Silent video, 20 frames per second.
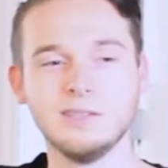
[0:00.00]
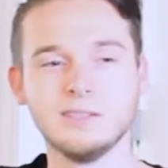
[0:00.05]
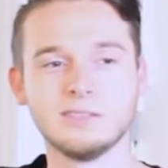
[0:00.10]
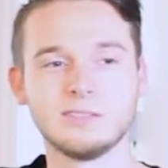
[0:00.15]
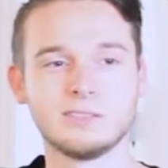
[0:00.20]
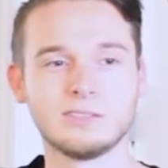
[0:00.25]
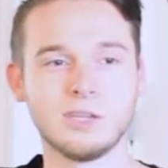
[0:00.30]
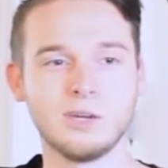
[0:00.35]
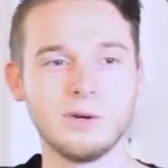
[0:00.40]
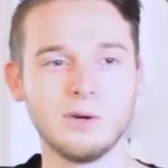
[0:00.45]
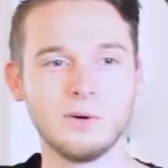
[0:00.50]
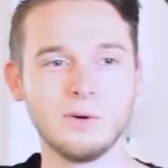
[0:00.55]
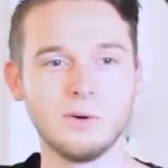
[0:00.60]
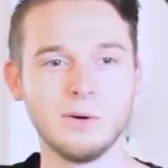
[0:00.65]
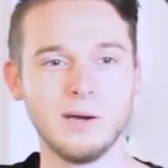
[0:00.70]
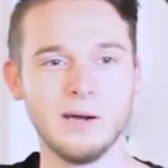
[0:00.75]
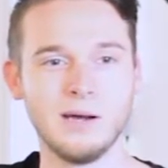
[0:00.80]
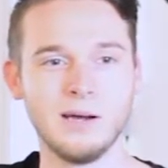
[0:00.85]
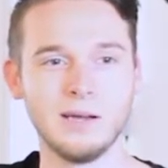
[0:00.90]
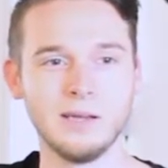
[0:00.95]

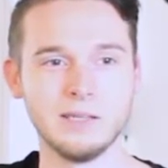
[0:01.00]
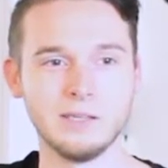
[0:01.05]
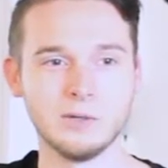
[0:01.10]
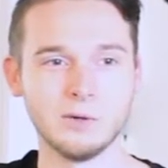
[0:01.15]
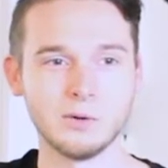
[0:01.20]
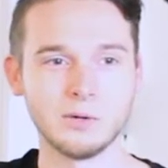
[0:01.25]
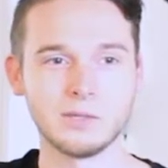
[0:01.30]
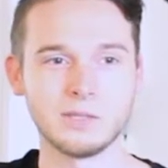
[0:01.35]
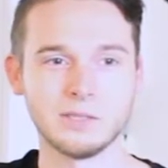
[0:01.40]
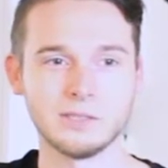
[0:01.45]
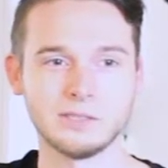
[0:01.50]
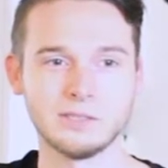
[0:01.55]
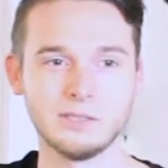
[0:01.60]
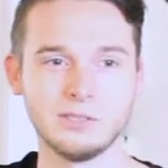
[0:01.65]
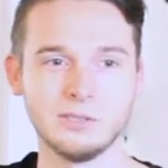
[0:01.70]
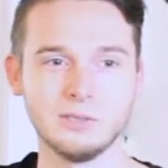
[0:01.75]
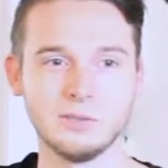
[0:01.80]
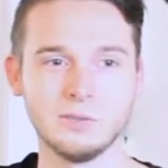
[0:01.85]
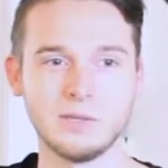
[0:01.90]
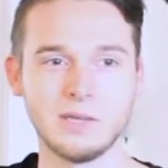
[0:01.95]
So in order
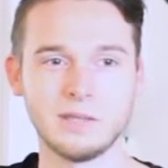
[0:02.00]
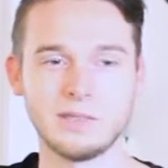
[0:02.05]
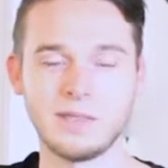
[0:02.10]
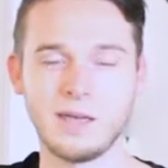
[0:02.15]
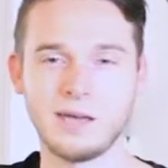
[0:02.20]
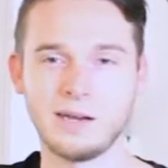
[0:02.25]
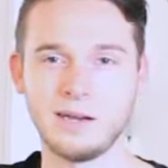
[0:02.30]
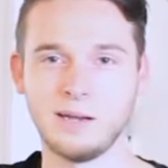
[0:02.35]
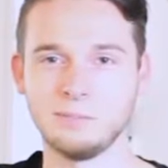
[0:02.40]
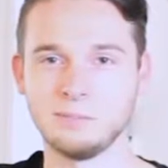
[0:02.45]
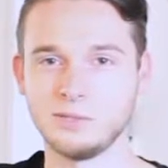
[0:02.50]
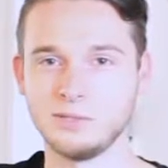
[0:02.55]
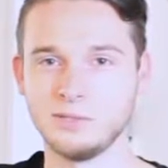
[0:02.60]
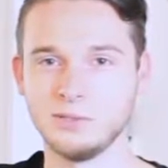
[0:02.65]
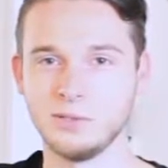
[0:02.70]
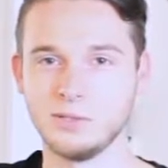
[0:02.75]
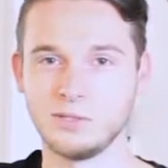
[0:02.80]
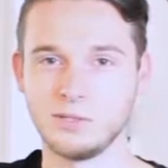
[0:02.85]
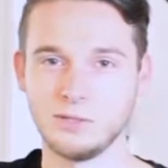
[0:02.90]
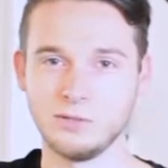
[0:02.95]
to get that up
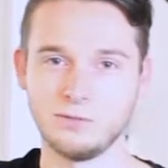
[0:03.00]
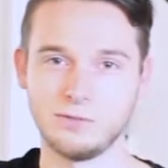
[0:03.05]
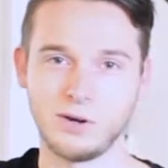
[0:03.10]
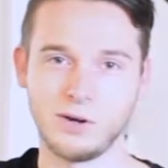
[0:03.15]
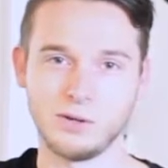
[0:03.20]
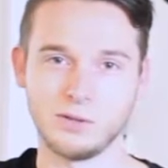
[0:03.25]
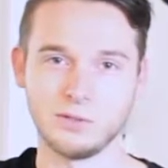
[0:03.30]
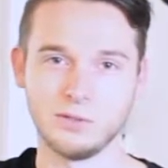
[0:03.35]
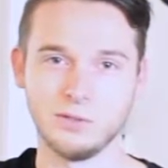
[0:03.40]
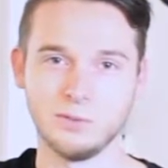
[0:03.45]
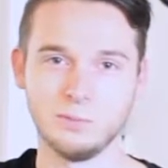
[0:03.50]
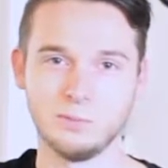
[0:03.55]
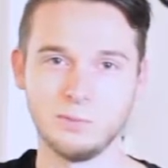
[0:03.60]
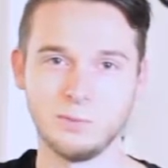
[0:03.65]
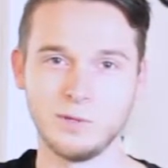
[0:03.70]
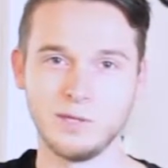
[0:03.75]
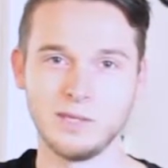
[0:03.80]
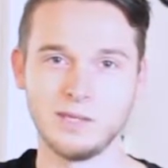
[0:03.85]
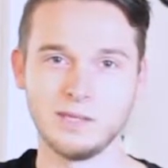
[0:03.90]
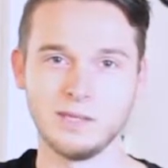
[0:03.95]
to a good volume,
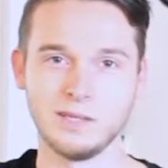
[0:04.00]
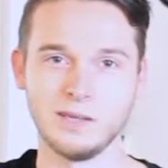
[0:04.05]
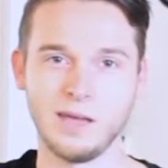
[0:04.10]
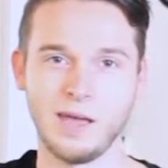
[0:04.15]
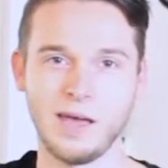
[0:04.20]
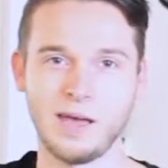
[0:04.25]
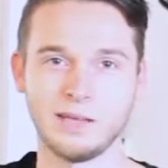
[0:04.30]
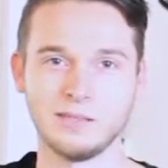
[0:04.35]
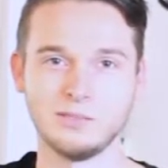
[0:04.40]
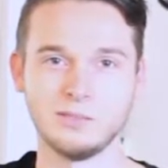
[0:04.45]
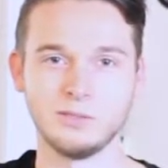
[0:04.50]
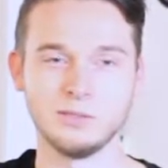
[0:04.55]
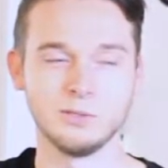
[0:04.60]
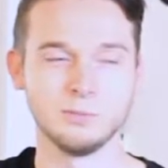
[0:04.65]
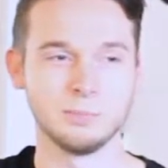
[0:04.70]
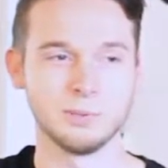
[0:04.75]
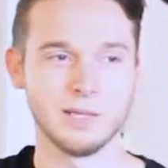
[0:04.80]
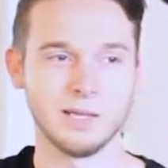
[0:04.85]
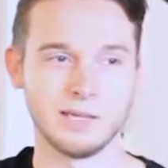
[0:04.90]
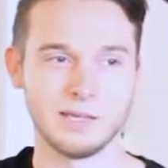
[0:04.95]
we had
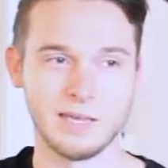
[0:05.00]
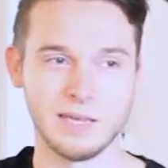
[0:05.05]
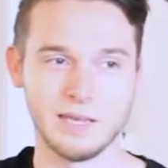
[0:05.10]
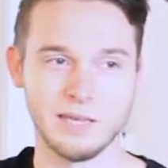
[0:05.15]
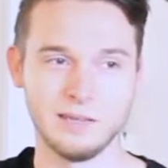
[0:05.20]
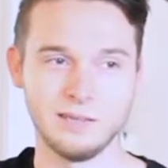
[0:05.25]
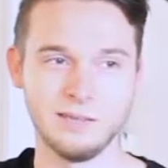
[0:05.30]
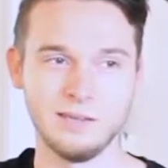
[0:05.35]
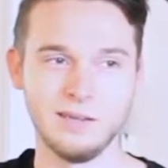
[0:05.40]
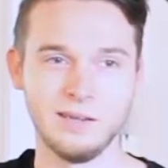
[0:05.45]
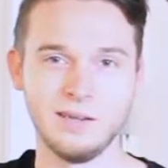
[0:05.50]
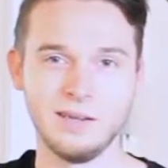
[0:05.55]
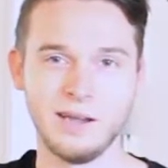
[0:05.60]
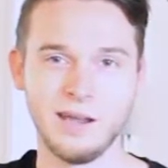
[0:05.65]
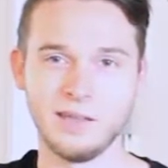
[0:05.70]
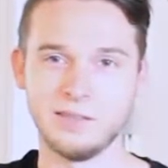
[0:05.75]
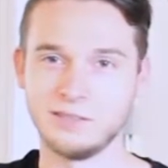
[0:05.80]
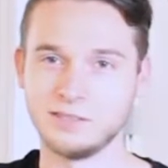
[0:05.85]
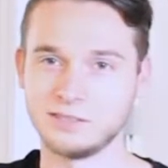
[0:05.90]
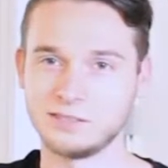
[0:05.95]
to plug in.
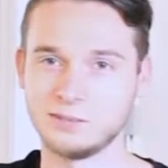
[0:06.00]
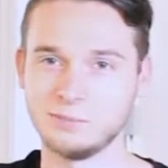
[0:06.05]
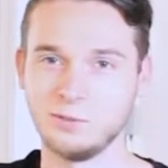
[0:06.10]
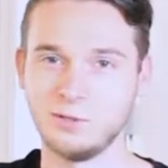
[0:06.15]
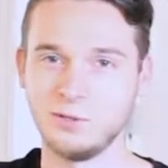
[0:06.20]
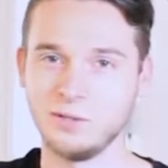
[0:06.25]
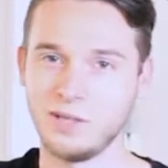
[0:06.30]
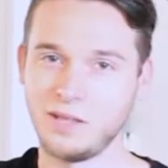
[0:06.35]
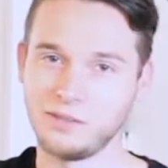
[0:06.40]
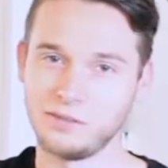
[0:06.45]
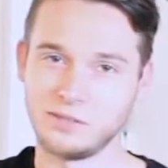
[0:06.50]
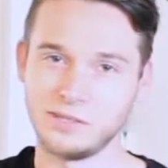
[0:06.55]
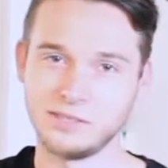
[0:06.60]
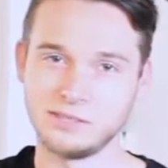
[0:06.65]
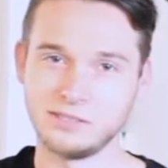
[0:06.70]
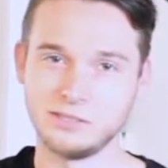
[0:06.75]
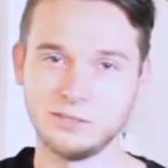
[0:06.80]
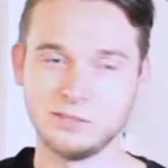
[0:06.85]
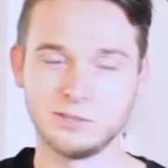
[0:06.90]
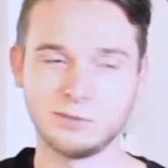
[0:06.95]
And there's some whole other
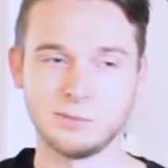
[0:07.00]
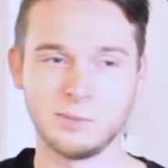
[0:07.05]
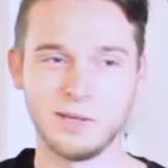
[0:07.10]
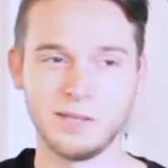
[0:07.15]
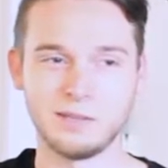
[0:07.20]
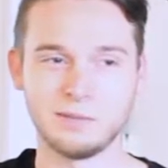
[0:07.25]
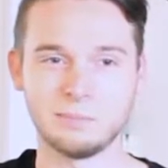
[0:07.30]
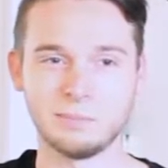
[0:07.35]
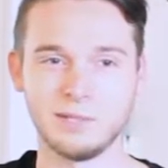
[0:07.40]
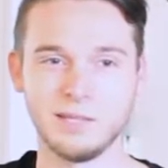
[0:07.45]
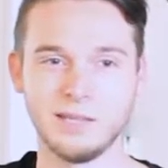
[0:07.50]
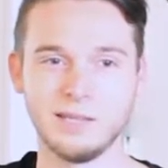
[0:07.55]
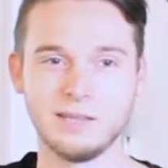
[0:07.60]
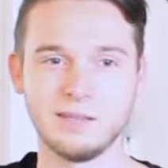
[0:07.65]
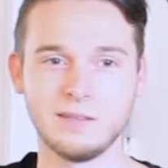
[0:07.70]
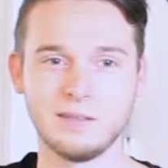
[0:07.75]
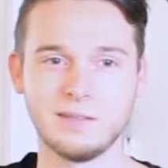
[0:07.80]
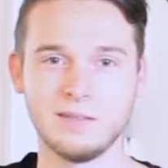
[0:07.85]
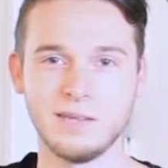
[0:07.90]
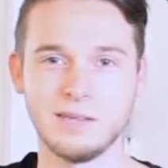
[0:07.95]
issues with
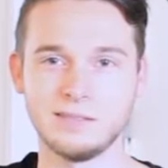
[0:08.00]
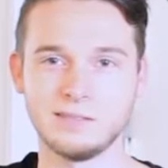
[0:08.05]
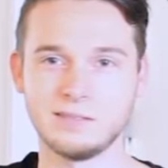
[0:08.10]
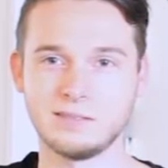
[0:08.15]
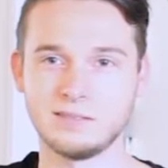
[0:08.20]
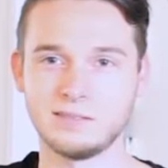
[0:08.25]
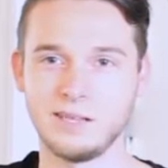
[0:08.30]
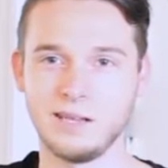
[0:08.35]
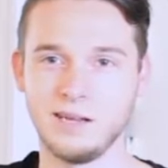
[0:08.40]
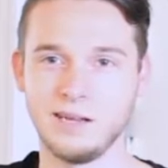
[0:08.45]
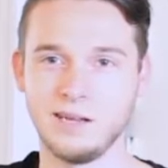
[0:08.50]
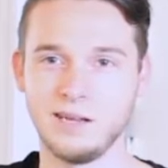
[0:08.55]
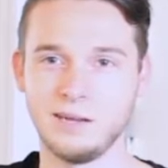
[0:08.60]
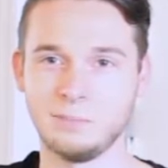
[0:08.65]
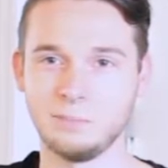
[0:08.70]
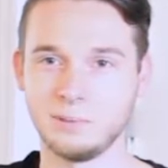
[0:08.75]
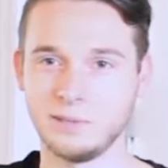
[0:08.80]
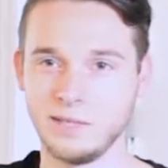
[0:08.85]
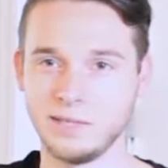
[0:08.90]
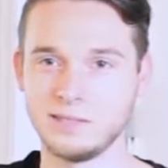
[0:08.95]
playing this
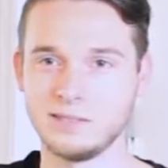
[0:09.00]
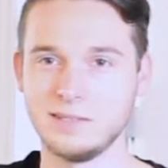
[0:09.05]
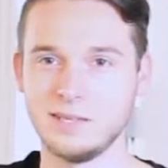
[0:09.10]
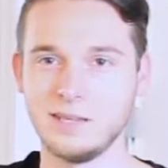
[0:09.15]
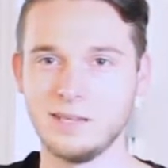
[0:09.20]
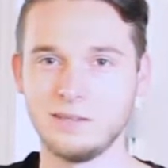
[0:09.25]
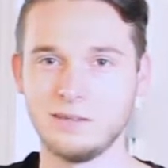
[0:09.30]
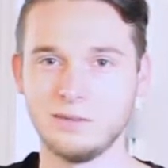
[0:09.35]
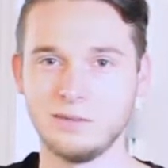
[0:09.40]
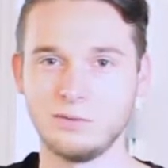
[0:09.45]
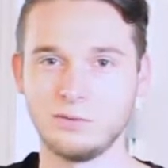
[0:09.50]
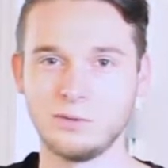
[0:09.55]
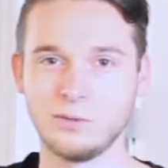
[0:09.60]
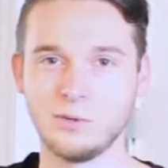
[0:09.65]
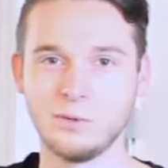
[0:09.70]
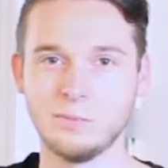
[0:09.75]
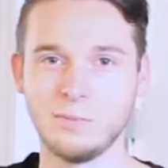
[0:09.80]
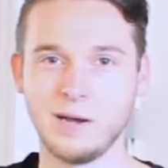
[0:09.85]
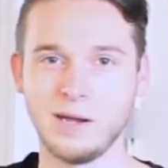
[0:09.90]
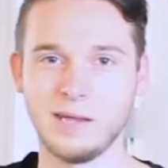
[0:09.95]
plugged in
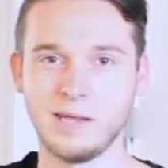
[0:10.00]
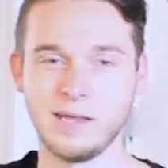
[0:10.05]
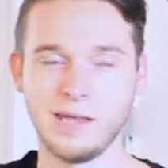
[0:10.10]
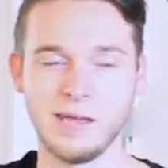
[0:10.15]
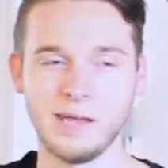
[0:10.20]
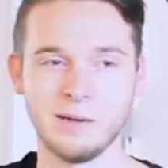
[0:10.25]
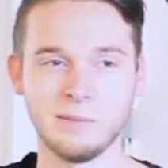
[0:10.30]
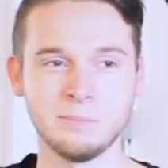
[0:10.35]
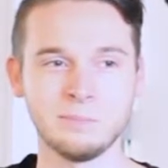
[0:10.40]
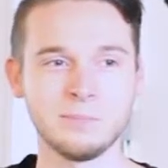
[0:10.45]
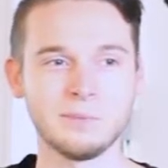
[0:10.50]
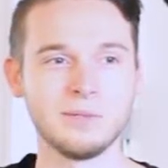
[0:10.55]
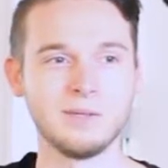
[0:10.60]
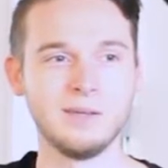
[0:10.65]
through my amp